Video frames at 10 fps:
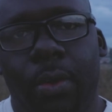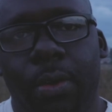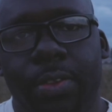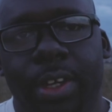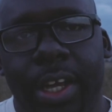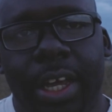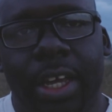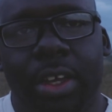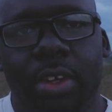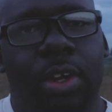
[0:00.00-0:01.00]
on the day.
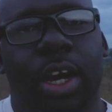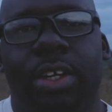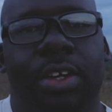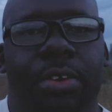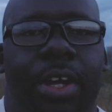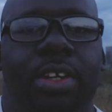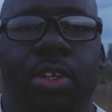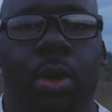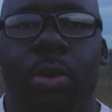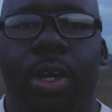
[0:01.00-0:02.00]
You can't create
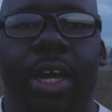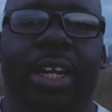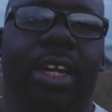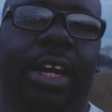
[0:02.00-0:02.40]
your own light